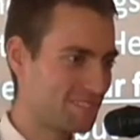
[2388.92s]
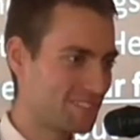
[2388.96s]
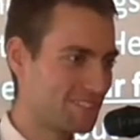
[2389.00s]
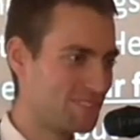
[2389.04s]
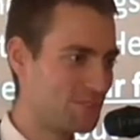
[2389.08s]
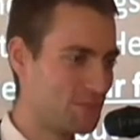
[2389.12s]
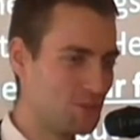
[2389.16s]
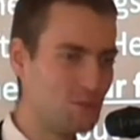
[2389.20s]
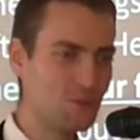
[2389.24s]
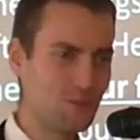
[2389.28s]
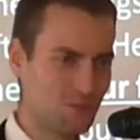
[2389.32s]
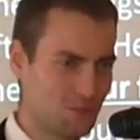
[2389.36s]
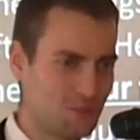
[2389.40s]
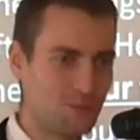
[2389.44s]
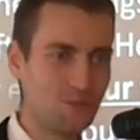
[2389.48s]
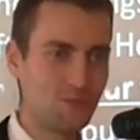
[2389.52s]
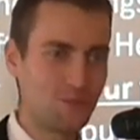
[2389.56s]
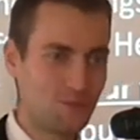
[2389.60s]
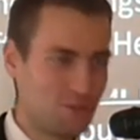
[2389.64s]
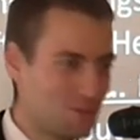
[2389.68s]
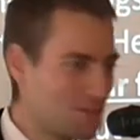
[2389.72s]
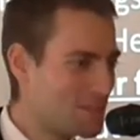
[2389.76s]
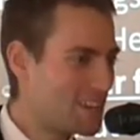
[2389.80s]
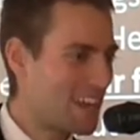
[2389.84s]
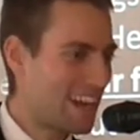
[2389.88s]
Do you, do,
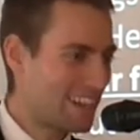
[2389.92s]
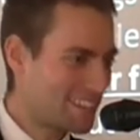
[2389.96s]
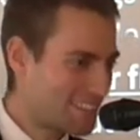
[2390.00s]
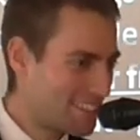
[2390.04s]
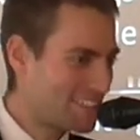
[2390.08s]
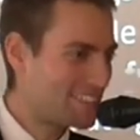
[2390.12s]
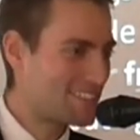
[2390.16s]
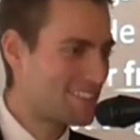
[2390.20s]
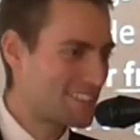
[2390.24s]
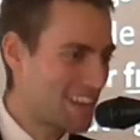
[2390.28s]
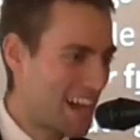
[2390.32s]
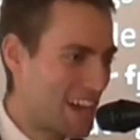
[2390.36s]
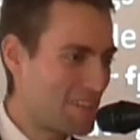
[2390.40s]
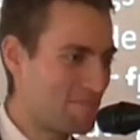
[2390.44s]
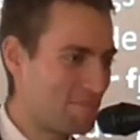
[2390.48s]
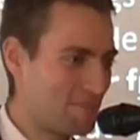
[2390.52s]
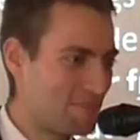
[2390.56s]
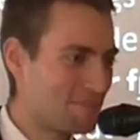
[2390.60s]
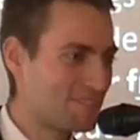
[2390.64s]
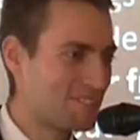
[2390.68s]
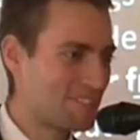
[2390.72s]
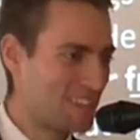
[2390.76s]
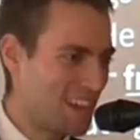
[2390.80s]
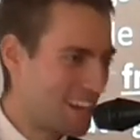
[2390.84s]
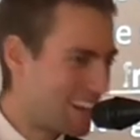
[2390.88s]
do you like the
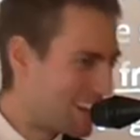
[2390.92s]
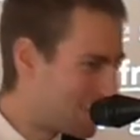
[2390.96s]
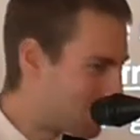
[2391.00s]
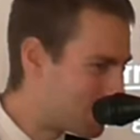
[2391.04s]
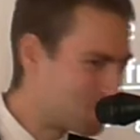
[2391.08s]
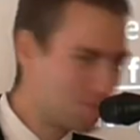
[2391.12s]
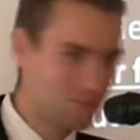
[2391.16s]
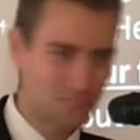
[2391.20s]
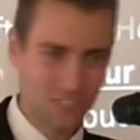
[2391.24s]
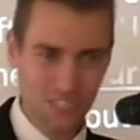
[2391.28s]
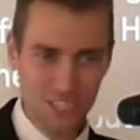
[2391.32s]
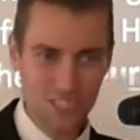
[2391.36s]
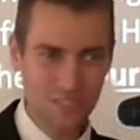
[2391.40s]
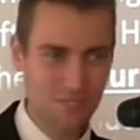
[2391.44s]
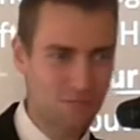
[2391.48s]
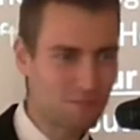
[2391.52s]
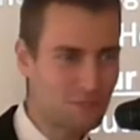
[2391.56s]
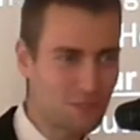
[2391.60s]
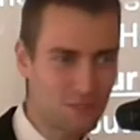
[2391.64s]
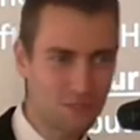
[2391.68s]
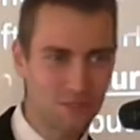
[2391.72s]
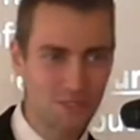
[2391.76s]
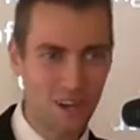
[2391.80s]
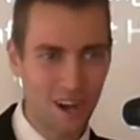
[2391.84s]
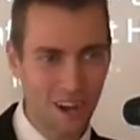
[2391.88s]
disciples? That are, Jesus, what are
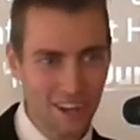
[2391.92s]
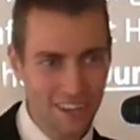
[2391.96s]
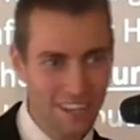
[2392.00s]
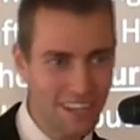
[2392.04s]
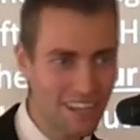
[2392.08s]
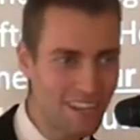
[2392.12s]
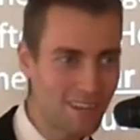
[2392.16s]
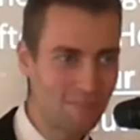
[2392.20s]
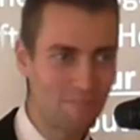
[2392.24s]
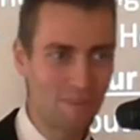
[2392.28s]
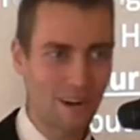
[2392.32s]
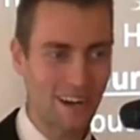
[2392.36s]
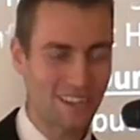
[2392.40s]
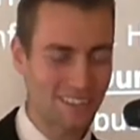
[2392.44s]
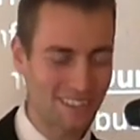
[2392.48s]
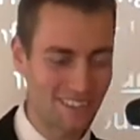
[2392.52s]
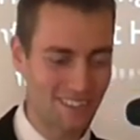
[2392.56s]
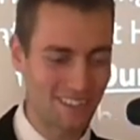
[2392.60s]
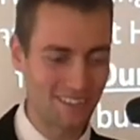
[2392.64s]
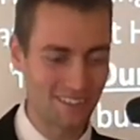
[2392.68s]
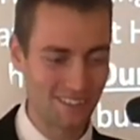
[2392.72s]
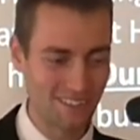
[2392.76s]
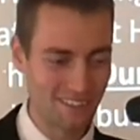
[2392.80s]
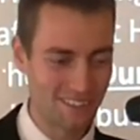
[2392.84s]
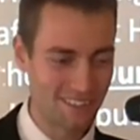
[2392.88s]
you talking about
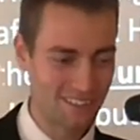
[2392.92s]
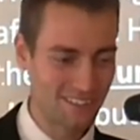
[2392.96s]
here?